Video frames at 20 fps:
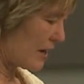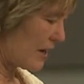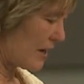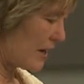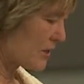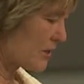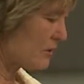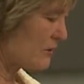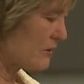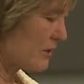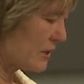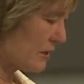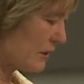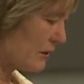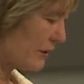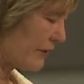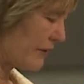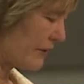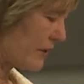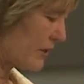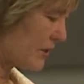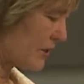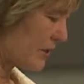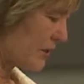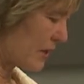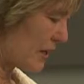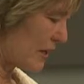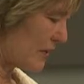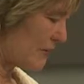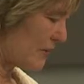as a result of this
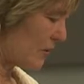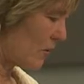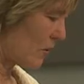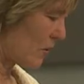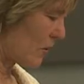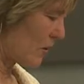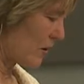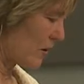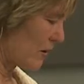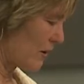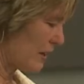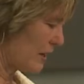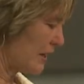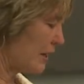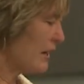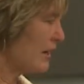award.